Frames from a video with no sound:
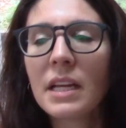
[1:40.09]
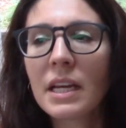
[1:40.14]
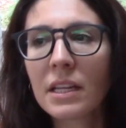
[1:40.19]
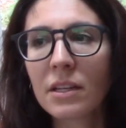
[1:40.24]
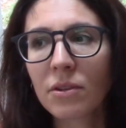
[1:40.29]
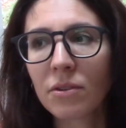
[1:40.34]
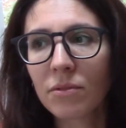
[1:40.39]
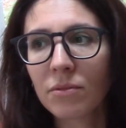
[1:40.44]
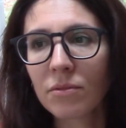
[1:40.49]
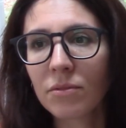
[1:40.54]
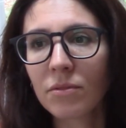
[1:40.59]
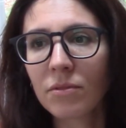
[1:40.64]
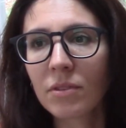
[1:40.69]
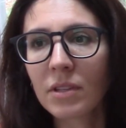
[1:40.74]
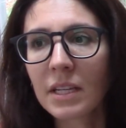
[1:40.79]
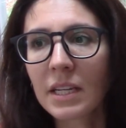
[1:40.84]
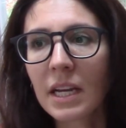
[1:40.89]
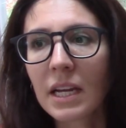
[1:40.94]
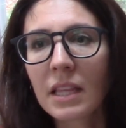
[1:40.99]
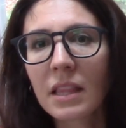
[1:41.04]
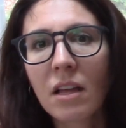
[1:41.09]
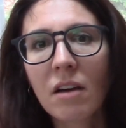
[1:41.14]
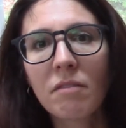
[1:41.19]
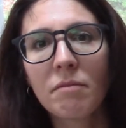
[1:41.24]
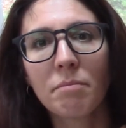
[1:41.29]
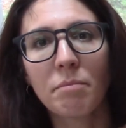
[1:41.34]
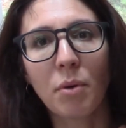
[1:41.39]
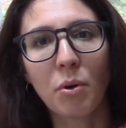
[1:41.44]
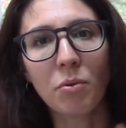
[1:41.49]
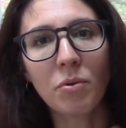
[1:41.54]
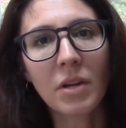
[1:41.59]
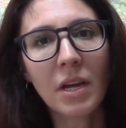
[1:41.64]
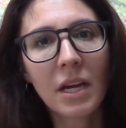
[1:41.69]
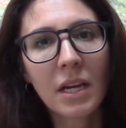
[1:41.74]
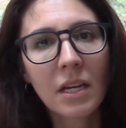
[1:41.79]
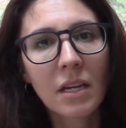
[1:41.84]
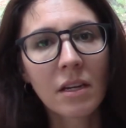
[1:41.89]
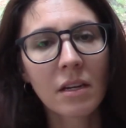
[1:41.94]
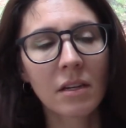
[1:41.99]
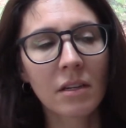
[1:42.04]
I don't think I love boat
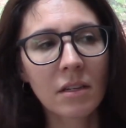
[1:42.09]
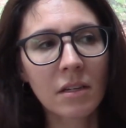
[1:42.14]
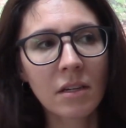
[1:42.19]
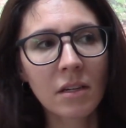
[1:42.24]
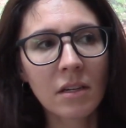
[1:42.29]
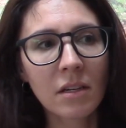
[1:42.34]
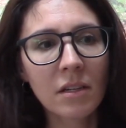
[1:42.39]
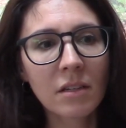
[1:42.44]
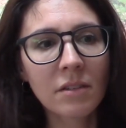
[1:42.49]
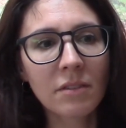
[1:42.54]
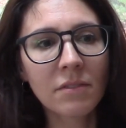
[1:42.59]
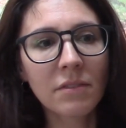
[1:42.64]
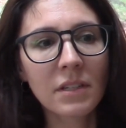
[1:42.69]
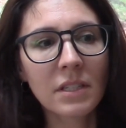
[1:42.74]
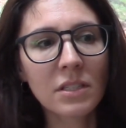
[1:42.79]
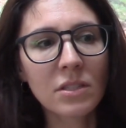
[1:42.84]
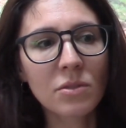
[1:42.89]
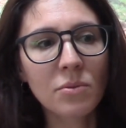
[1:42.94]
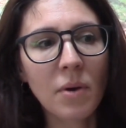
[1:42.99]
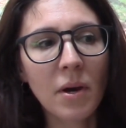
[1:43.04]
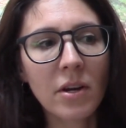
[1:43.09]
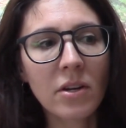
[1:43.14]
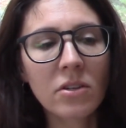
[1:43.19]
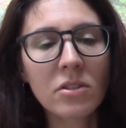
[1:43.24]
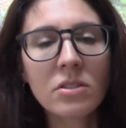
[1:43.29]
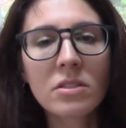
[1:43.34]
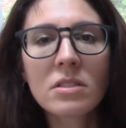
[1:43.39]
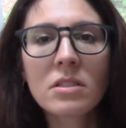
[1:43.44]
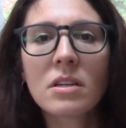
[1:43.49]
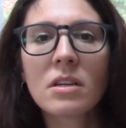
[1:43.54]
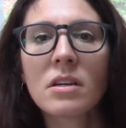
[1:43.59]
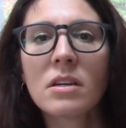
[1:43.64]
neck fit sweaters,